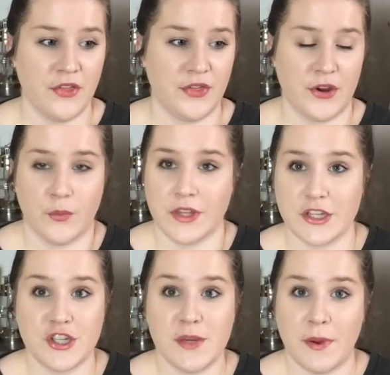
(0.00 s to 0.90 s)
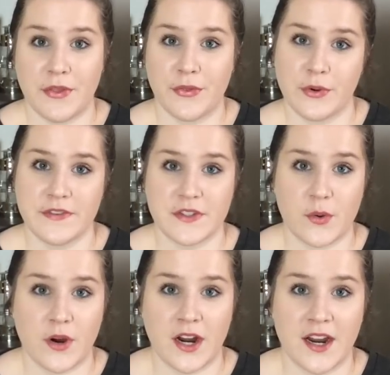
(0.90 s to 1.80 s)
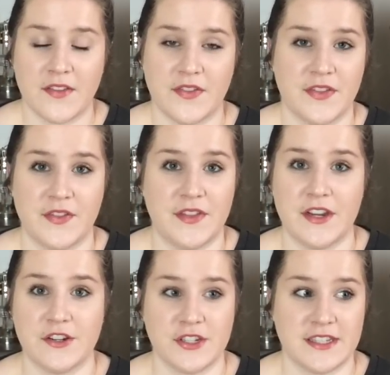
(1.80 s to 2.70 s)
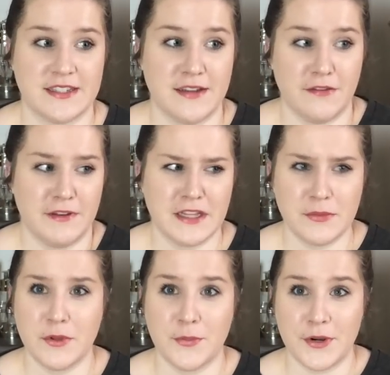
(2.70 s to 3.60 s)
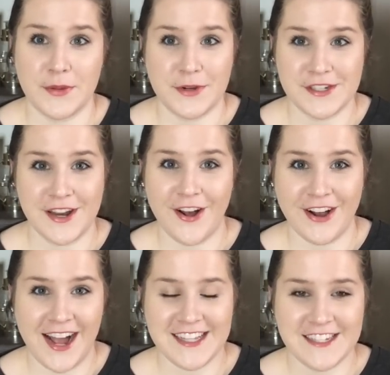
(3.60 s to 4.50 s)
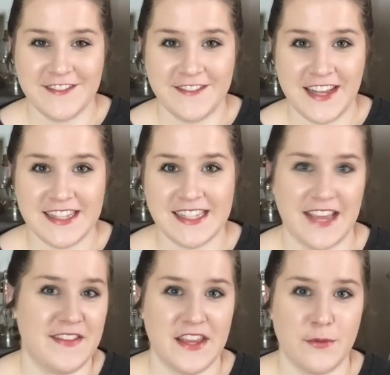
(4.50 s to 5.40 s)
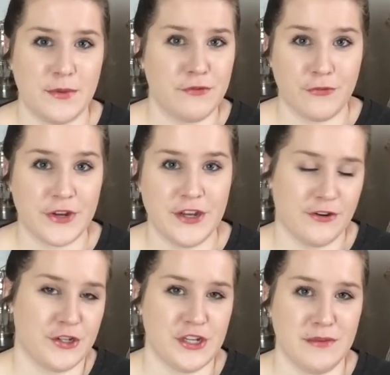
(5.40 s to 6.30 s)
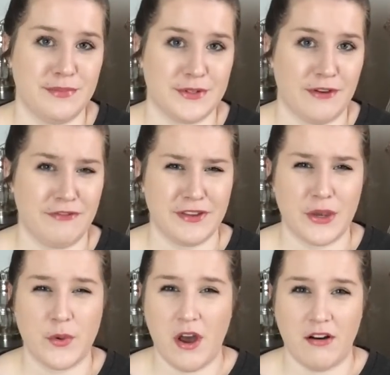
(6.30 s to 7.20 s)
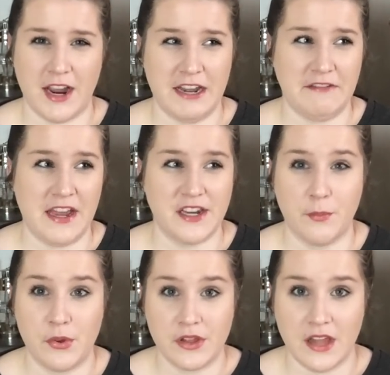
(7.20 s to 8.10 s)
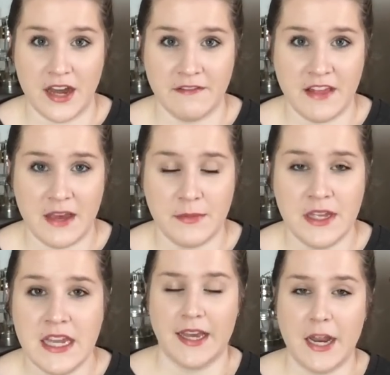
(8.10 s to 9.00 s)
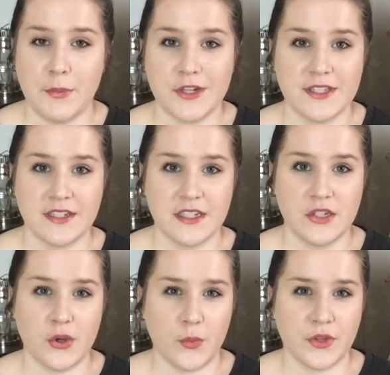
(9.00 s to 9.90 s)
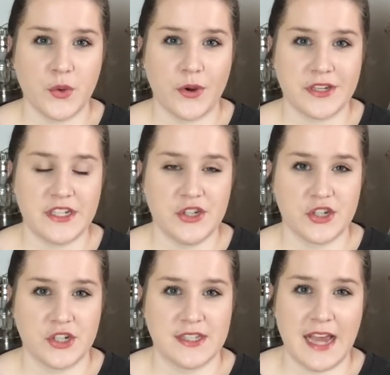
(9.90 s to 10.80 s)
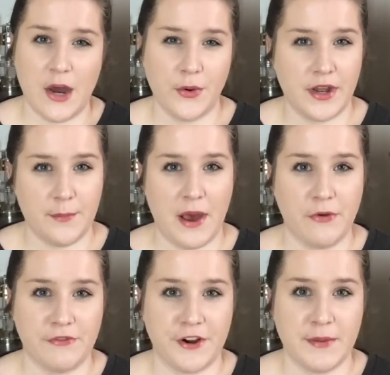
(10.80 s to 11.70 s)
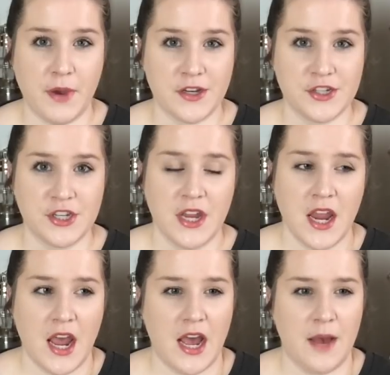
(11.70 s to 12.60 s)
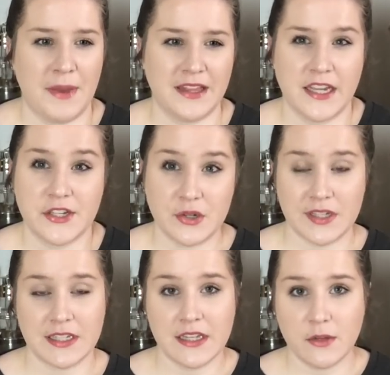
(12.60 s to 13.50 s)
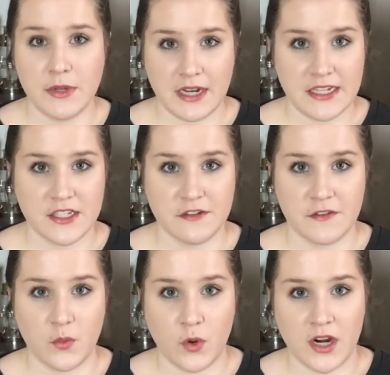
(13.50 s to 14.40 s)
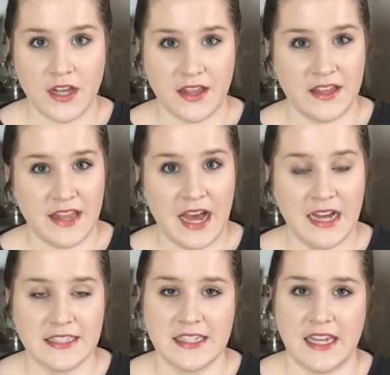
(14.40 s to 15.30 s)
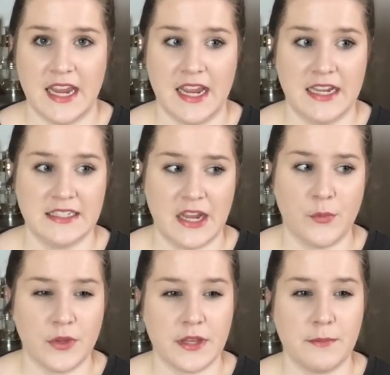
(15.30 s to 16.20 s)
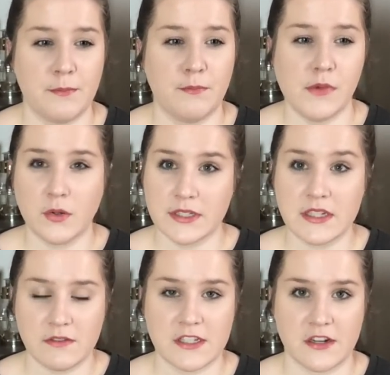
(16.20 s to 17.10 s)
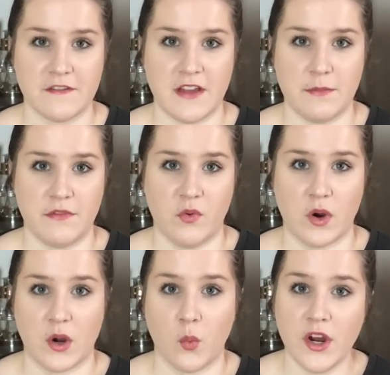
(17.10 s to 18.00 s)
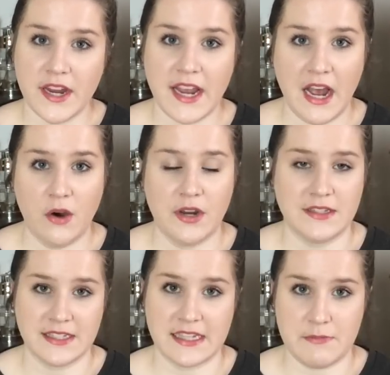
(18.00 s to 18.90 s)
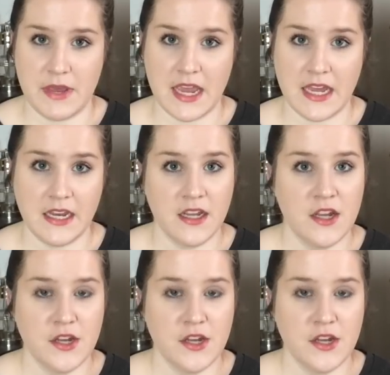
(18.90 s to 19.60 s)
They're really cheap at the thrift store. They're just available pretty much at all kinds of events and they can be free or cheap. So I feel like we all kind of end up with a lot of them. I personally don't really wear t shirts out and about very much. Um, I like to dress a little bit nicer for work than that, and I really mostly reserve them for working out and sleeping in.